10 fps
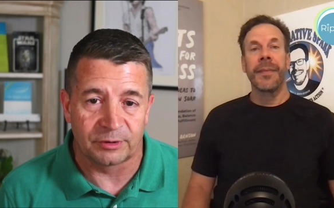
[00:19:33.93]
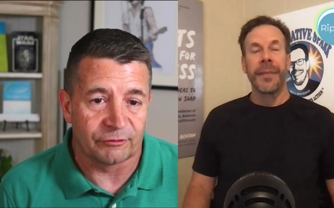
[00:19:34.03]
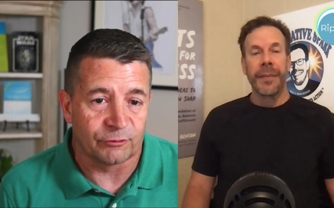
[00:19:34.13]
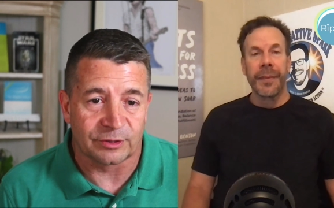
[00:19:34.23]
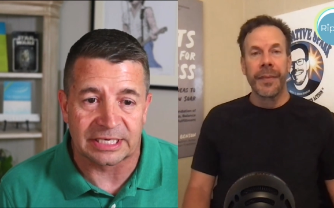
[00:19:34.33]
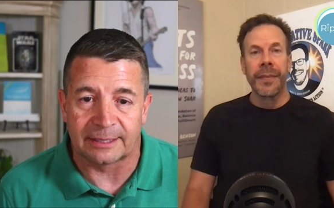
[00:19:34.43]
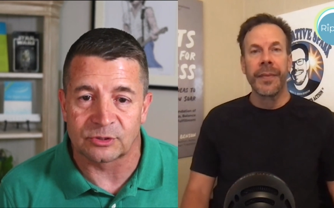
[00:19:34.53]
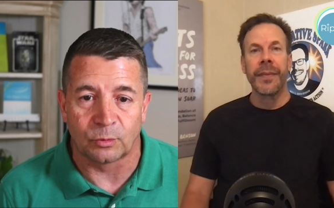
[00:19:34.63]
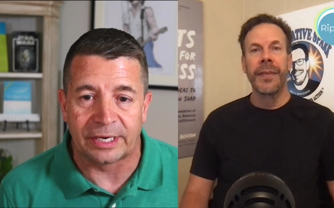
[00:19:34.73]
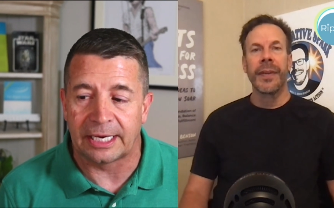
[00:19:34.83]
Speaker 1: or four
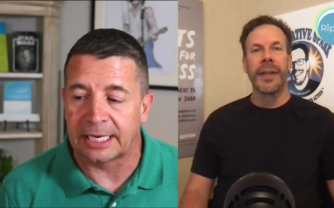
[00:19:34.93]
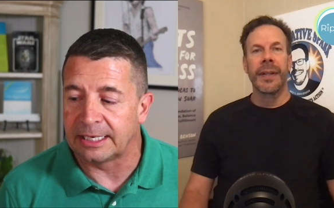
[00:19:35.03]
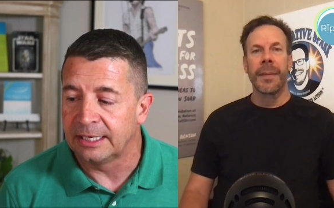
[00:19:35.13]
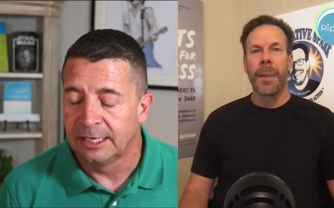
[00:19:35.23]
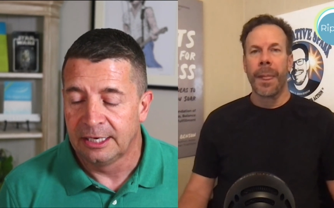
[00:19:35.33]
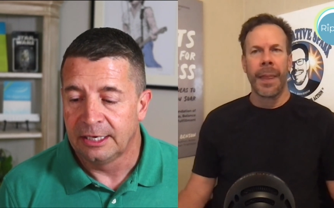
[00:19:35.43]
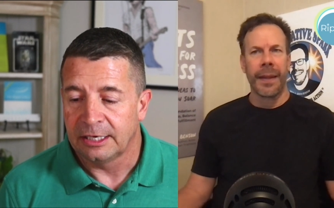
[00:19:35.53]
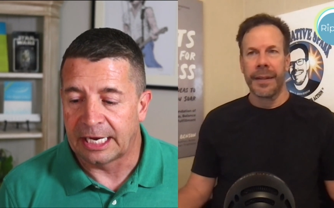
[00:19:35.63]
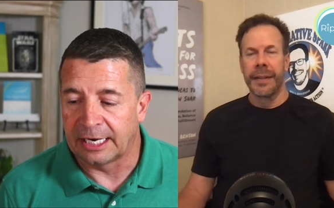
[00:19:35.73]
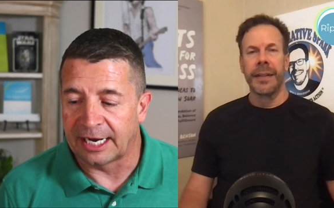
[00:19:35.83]
times a week and
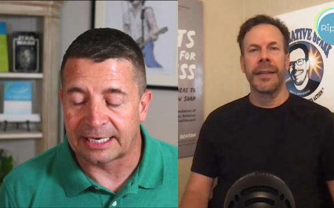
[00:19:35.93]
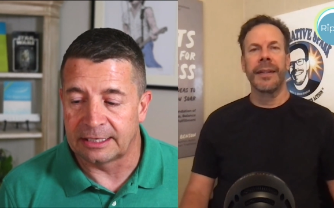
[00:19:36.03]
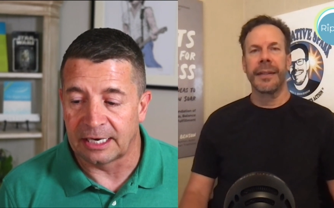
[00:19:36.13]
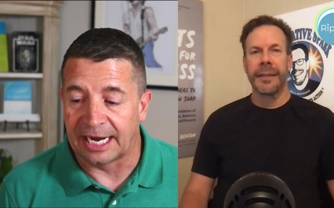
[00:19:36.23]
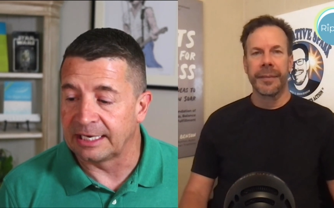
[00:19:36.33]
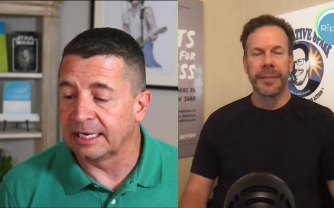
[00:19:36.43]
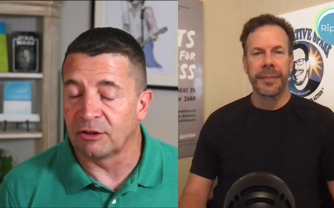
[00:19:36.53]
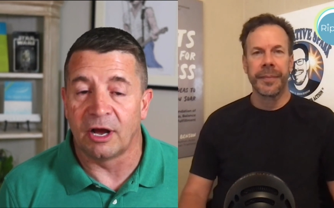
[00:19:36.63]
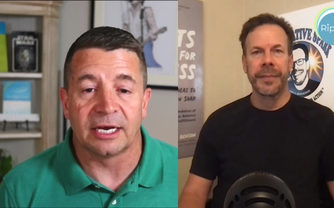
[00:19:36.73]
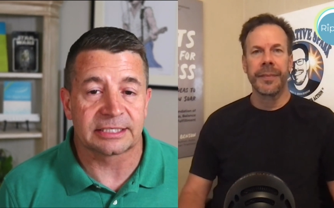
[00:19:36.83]
and I can I can
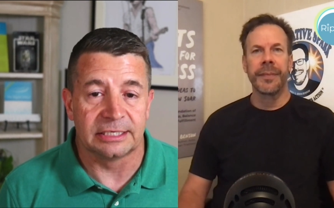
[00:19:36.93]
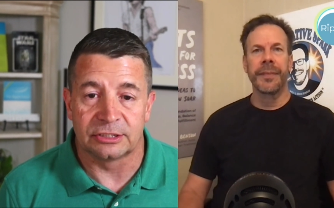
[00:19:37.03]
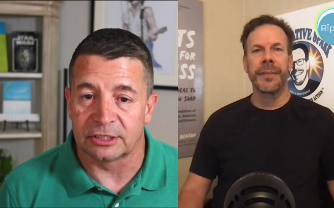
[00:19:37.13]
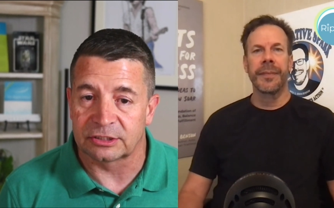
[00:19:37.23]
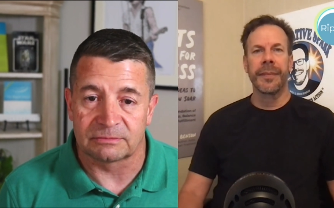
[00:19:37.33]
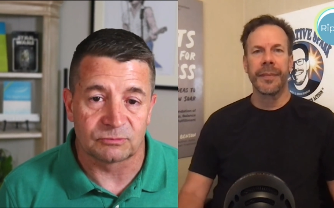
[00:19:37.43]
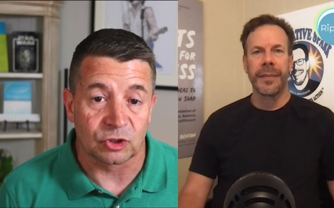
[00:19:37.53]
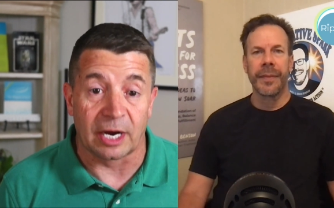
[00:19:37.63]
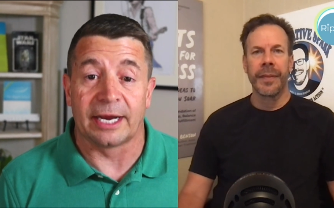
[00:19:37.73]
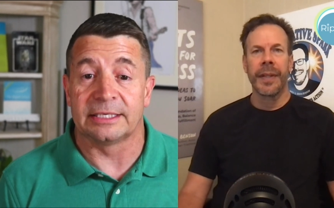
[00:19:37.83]
get lost in just
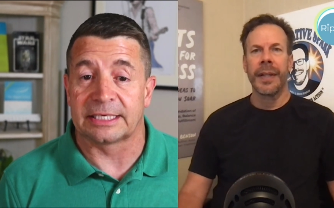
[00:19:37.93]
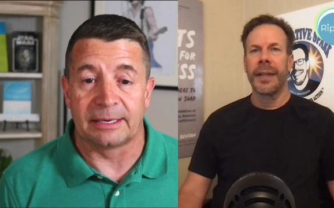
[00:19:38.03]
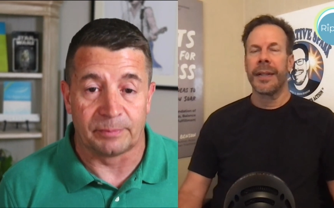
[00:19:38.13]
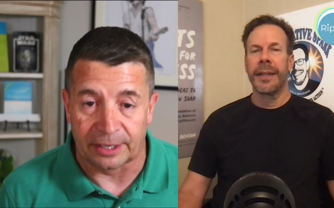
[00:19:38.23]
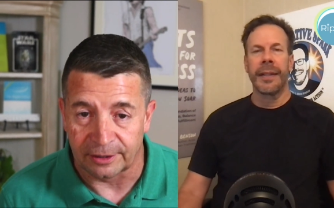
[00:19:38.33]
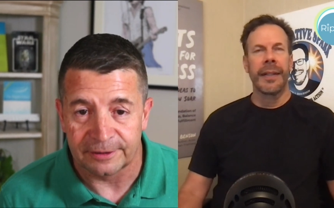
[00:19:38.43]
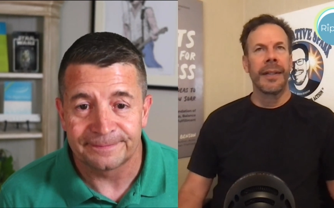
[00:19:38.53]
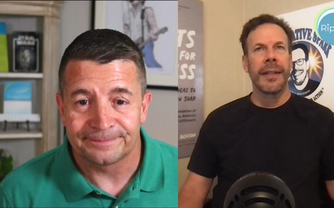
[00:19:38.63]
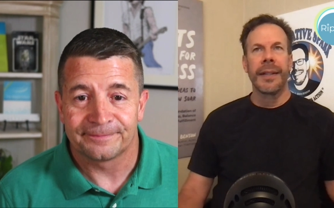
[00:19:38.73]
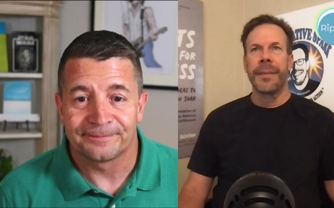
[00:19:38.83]
trying to get better.
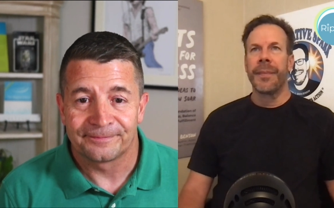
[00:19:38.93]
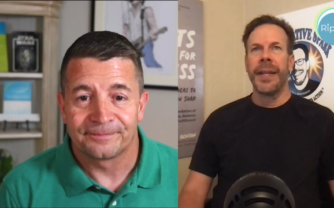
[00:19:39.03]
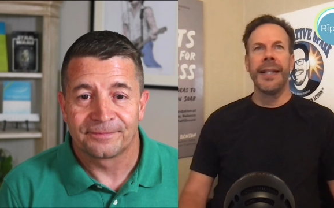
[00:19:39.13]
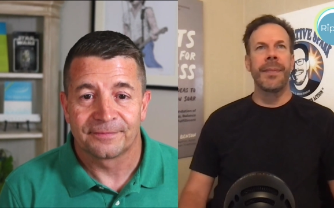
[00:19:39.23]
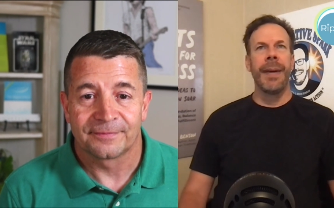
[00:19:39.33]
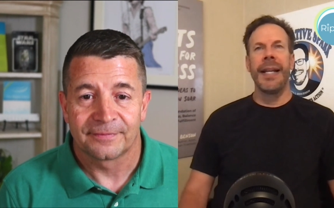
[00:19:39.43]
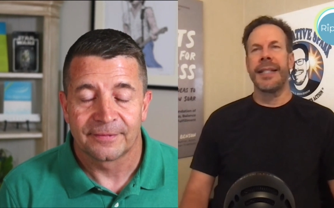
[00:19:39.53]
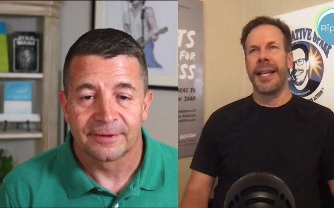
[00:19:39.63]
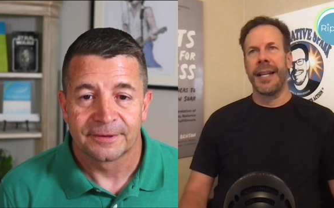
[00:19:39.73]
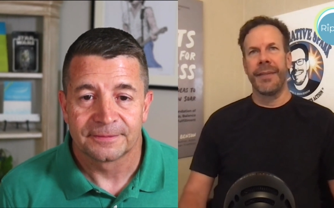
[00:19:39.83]
It's
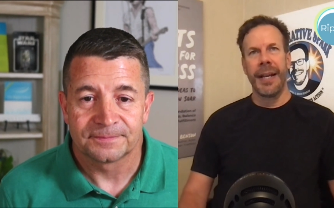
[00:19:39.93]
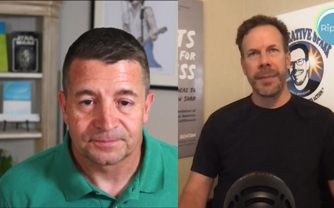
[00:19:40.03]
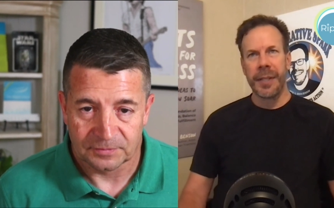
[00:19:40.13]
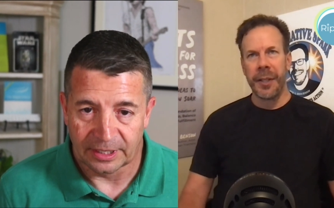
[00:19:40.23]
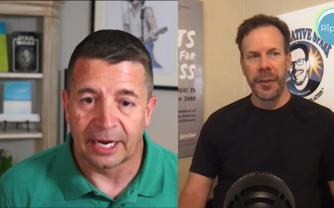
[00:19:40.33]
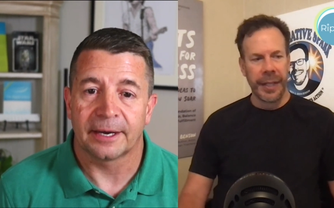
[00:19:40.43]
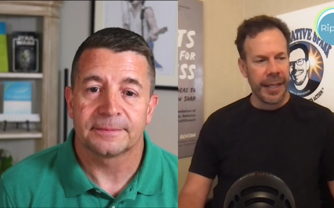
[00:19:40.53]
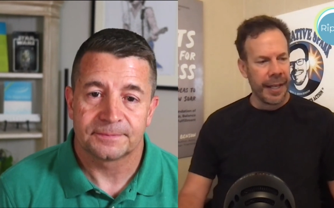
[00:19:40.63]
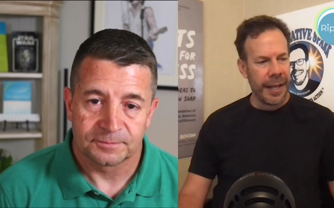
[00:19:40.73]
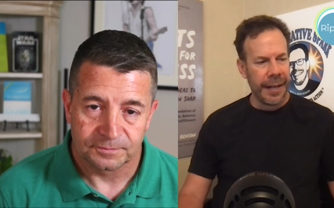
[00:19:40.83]
meditative,
Speaker 2: absolutely, yeah.
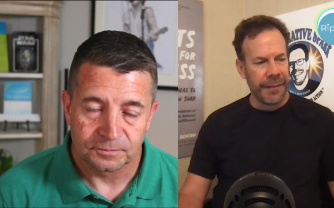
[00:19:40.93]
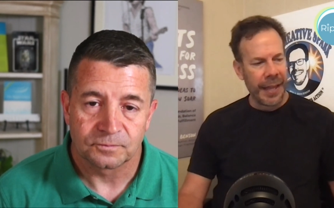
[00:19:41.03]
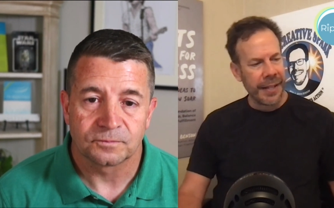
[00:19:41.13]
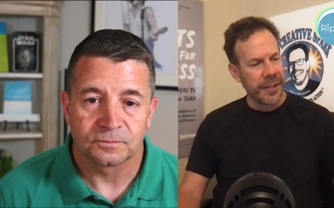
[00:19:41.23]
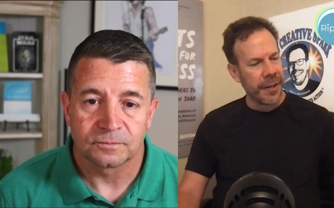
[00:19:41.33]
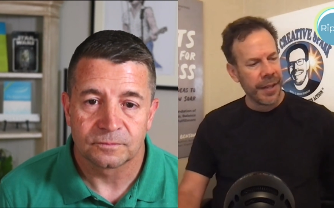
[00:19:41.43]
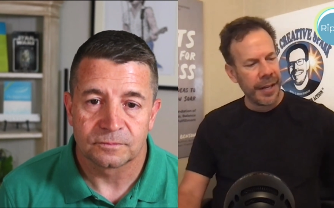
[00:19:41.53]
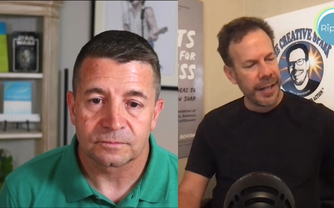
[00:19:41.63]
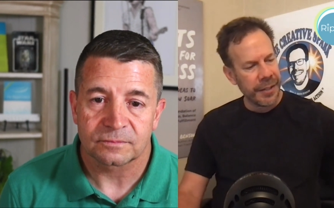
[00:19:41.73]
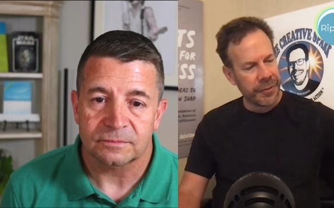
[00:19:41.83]
and, that's all that
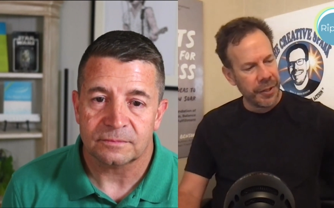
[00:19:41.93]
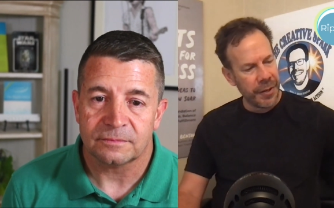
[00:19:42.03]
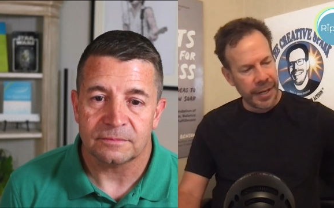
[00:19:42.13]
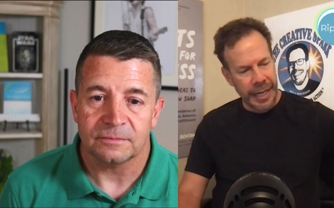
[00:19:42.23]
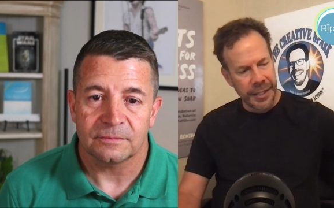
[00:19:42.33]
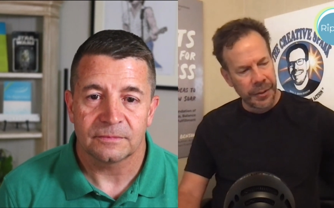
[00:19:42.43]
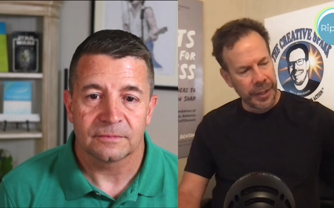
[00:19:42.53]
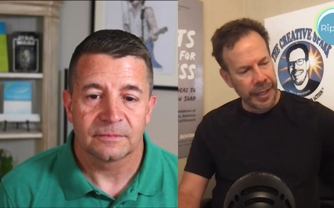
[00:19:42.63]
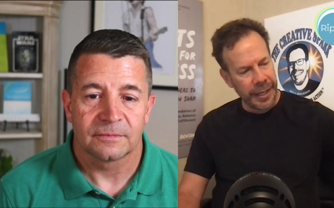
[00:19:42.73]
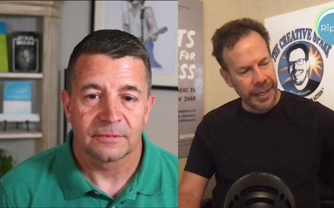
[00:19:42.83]
it is for you, and that's
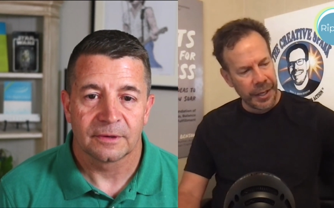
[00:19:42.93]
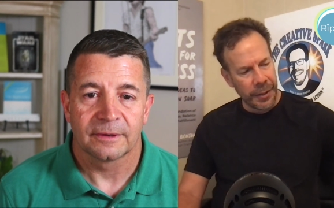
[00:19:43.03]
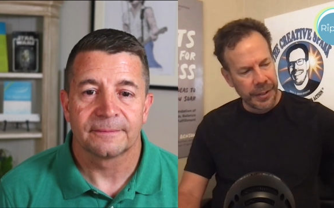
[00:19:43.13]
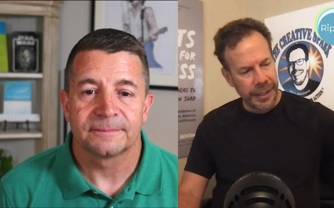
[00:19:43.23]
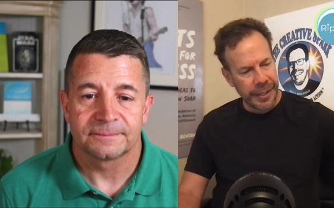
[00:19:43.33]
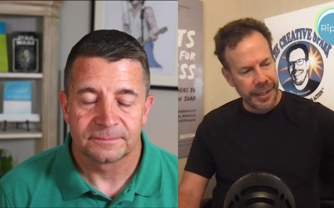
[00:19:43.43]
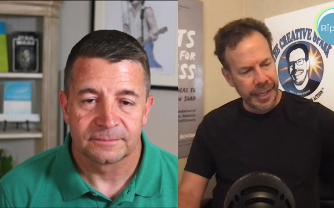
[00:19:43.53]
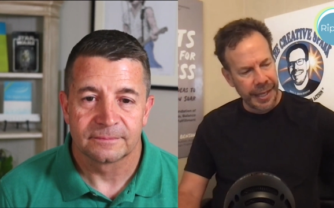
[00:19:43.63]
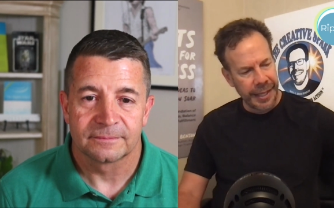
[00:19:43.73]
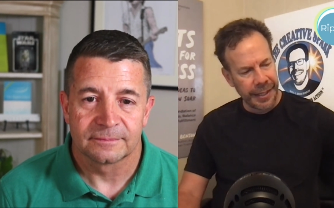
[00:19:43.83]
okay. You know, it's, it's just
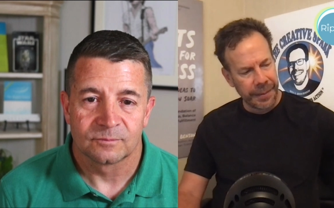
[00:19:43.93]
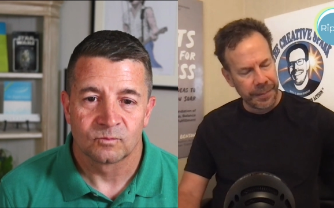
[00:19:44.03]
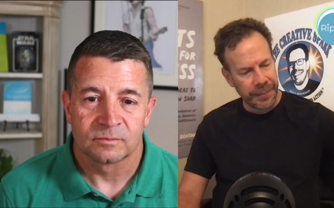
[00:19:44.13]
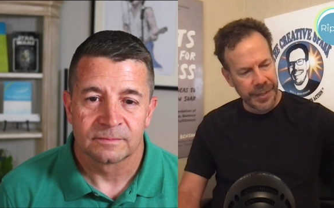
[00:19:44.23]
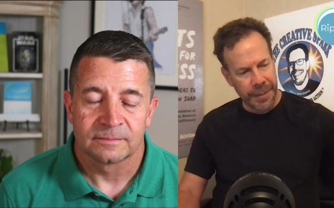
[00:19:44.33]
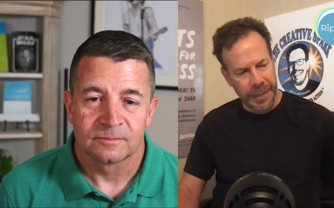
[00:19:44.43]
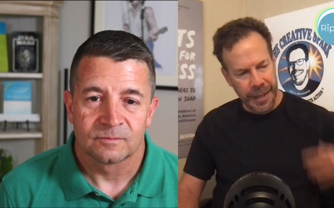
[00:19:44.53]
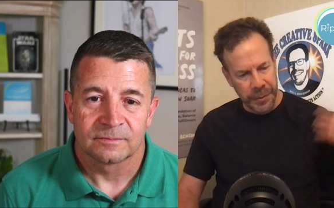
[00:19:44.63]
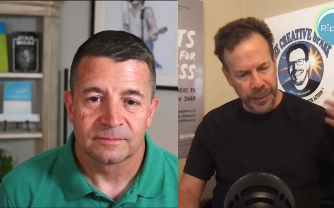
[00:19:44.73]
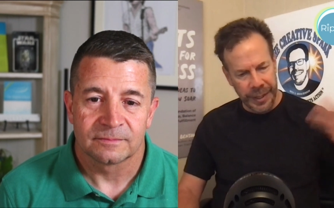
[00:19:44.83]
I think
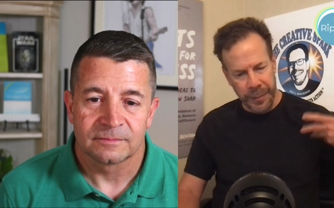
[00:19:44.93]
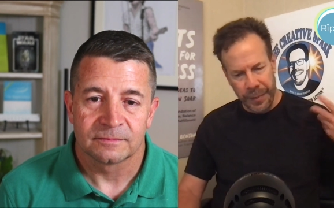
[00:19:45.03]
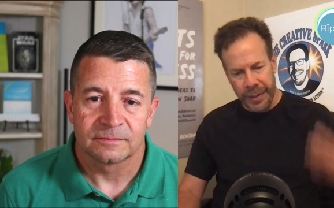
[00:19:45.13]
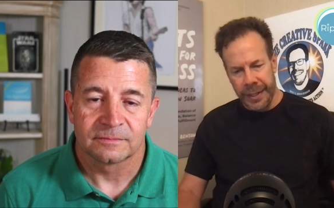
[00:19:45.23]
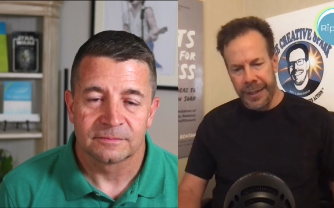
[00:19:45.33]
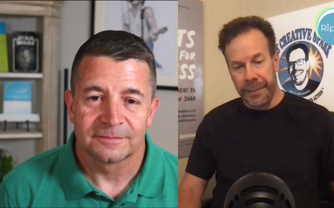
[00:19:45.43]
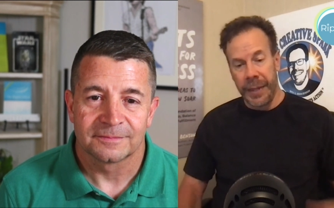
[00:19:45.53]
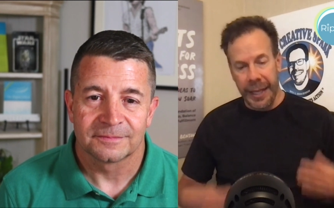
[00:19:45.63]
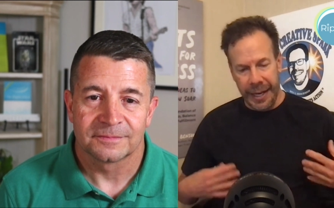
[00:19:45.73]
sometimes we can, and